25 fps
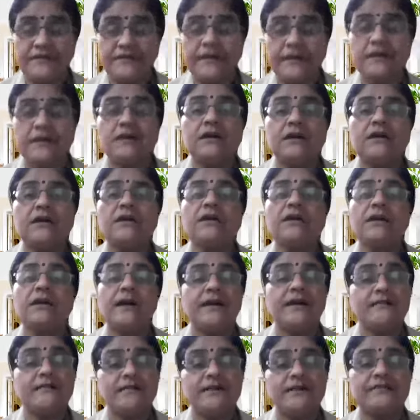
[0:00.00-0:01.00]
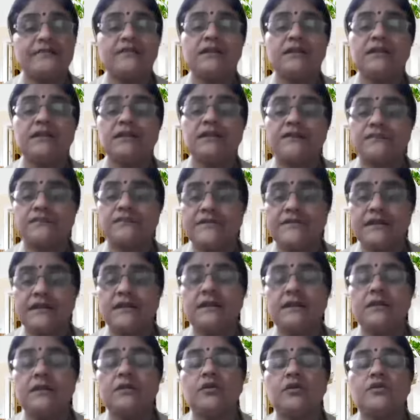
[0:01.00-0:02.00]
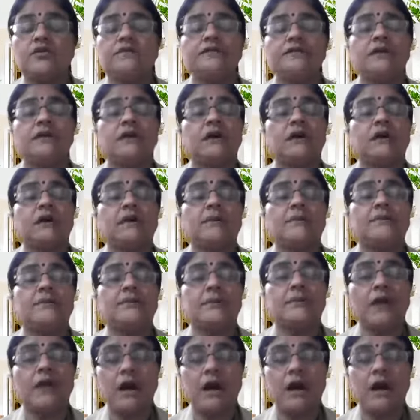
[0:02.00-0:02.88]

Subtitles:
figure. They have given the figure of the